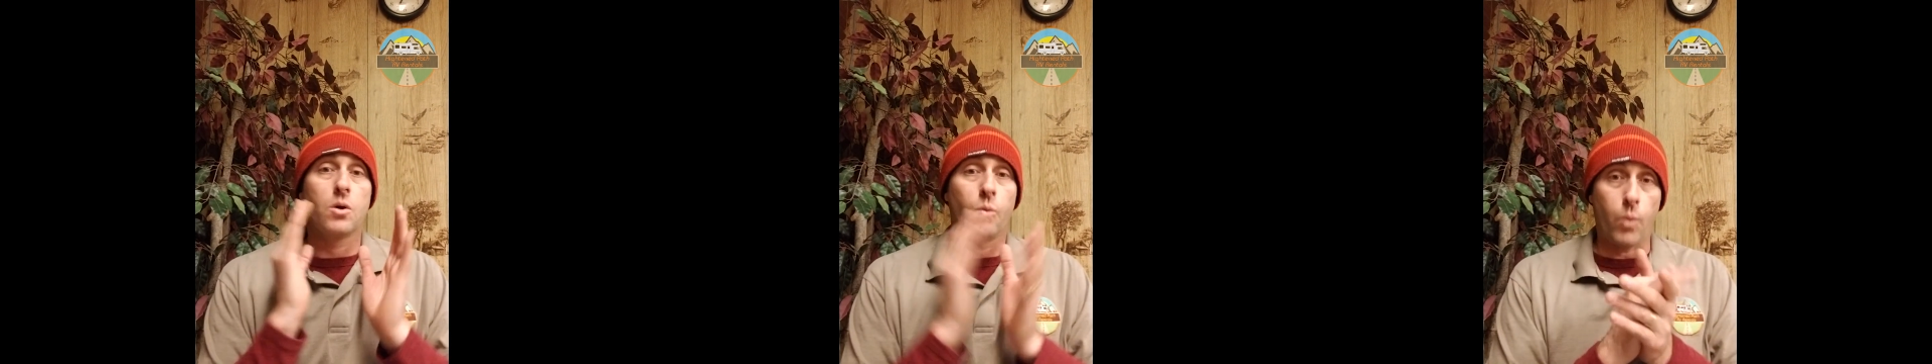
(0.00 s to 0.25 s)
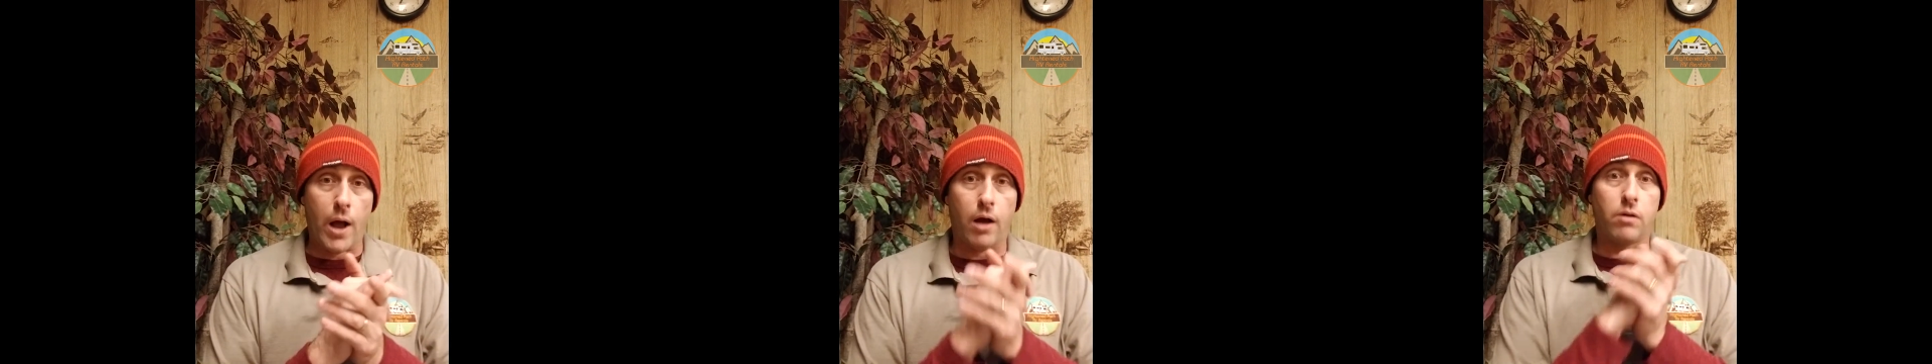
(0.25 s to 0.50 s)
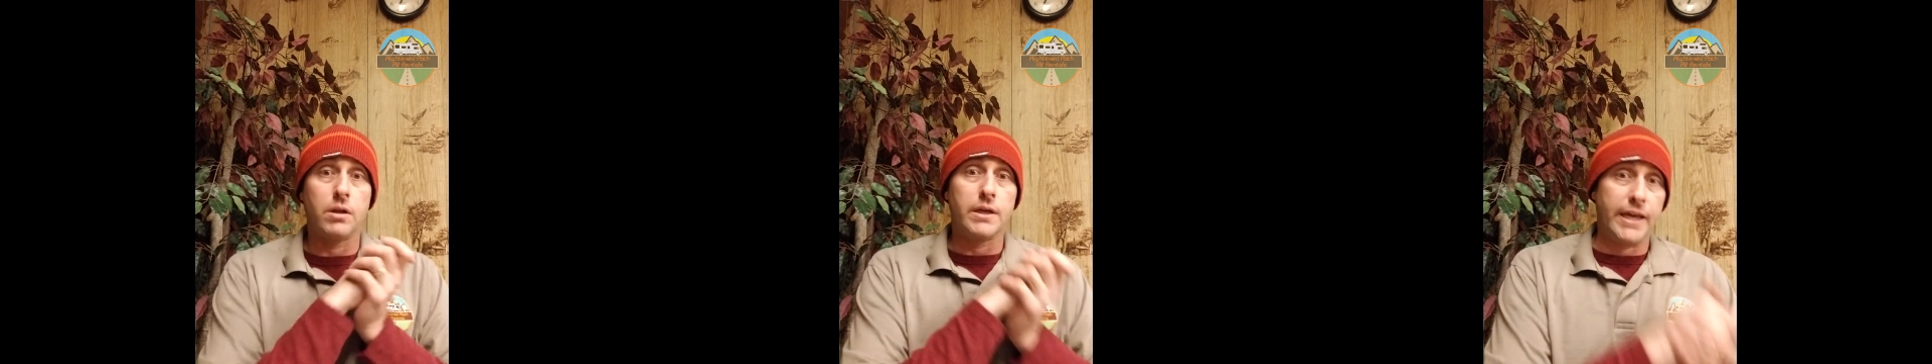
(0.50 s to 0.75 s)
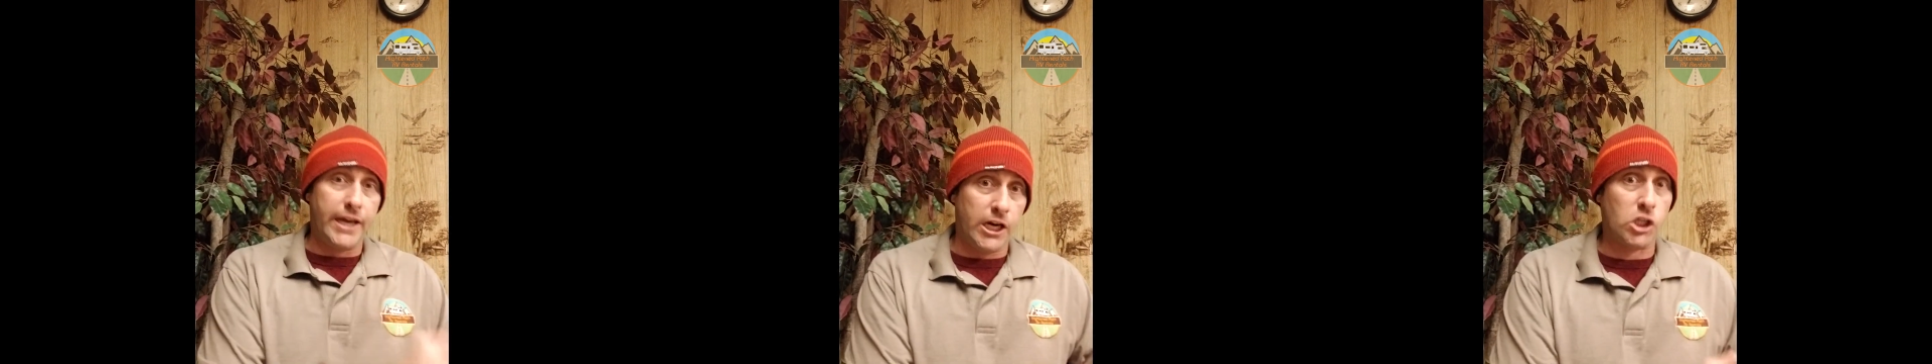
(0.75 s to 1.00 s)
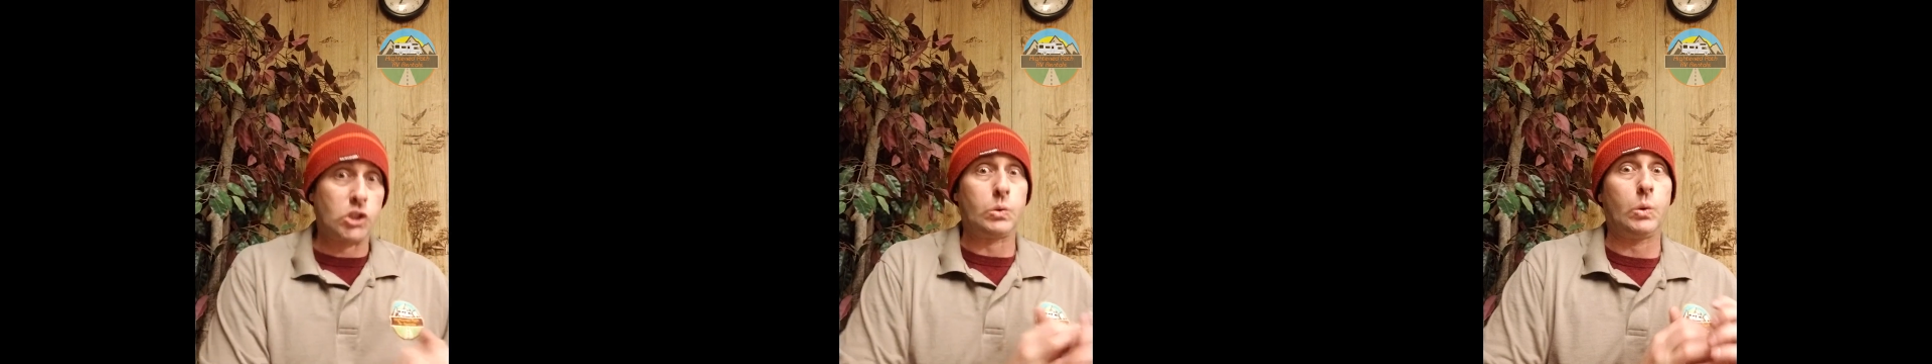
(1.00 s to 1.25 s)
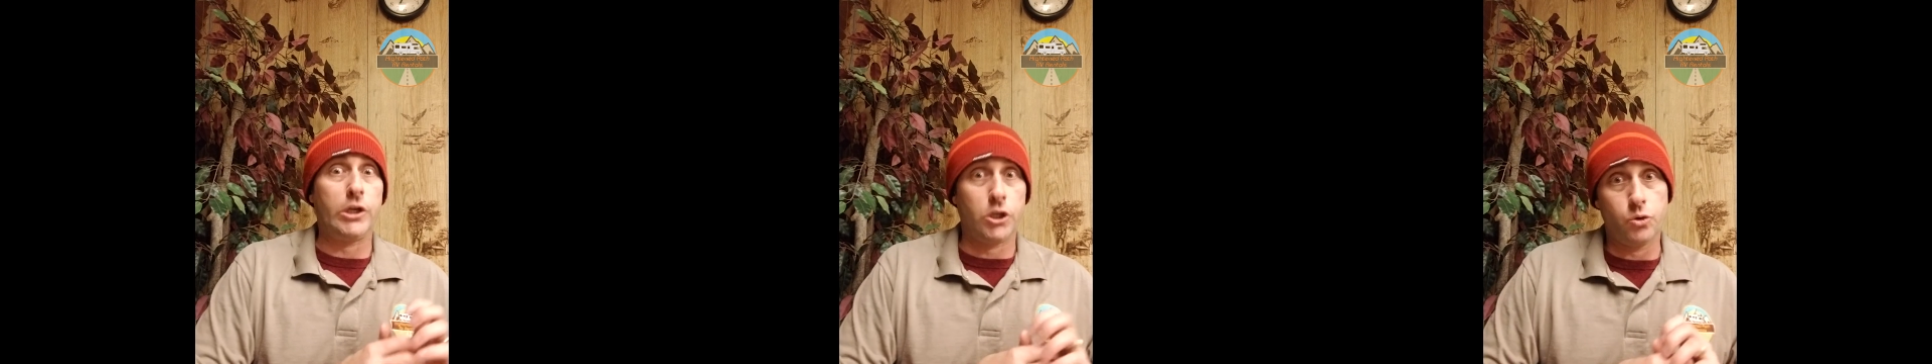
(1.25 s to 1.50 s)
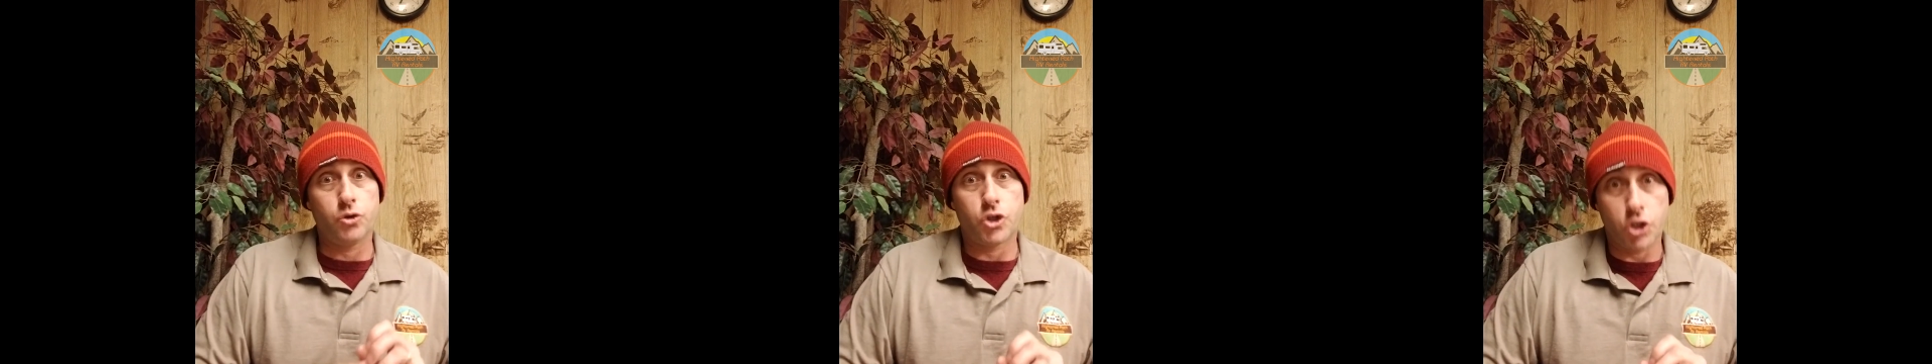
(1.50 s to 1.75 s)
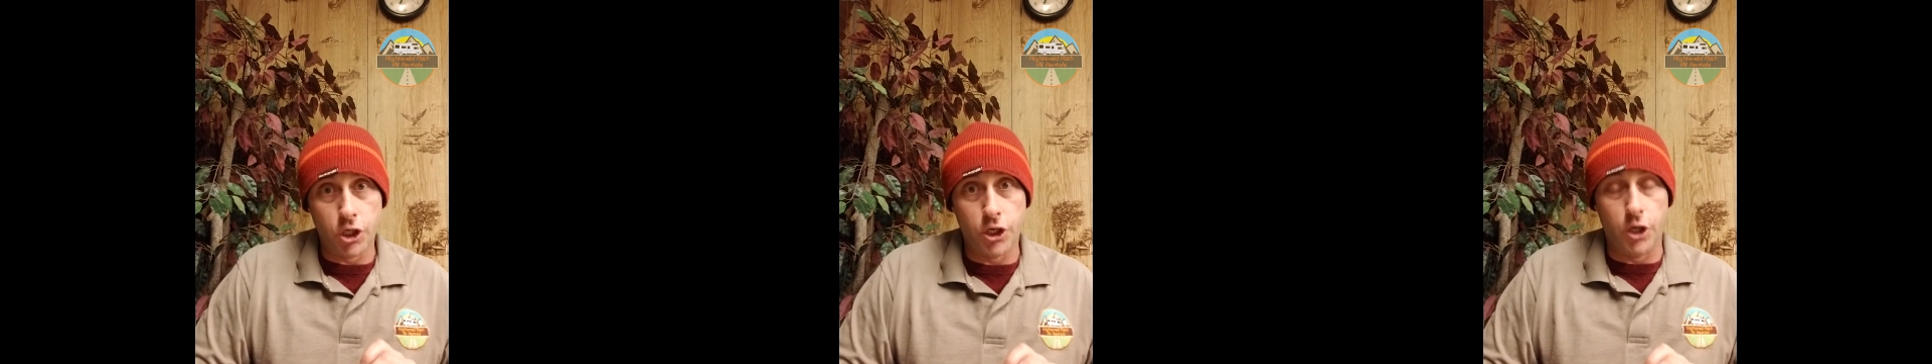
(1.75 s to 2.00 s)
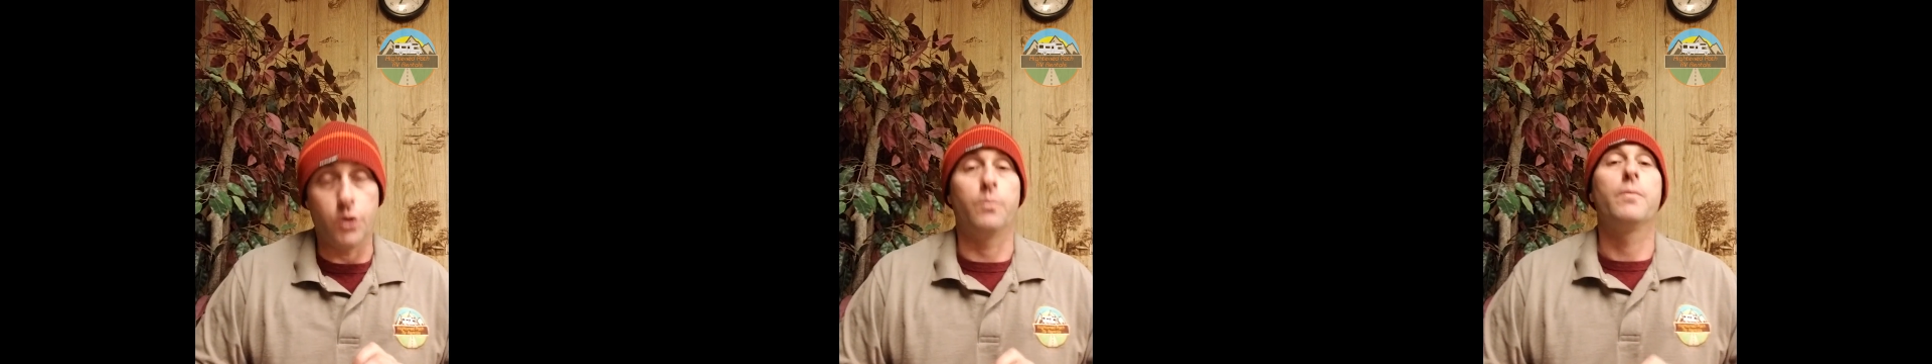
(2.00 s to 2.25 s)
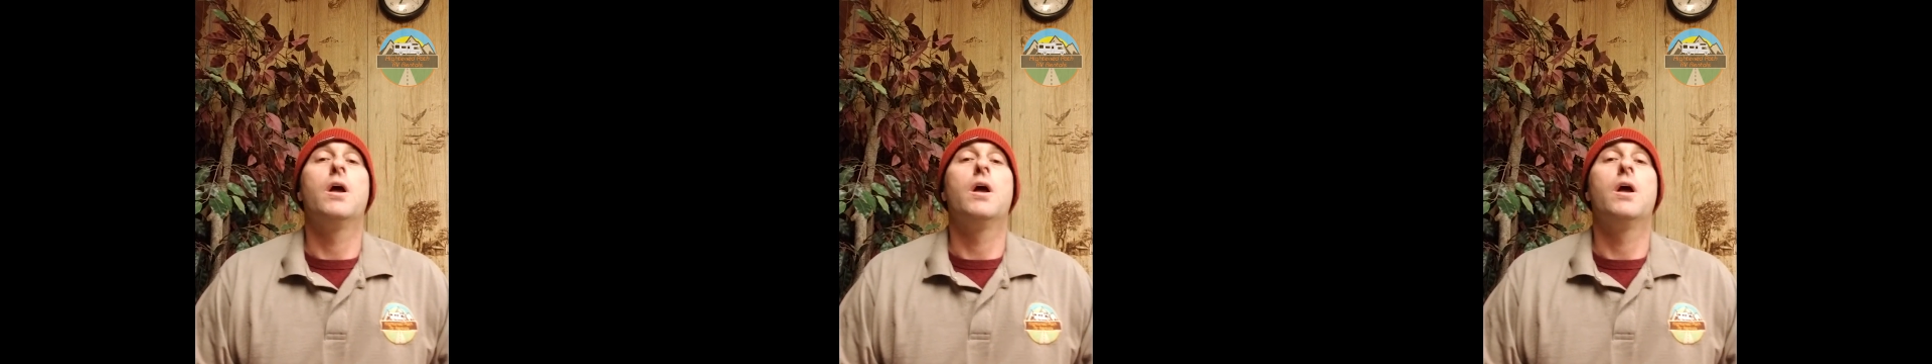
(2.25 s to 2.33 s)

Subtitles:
well, here's what you should do.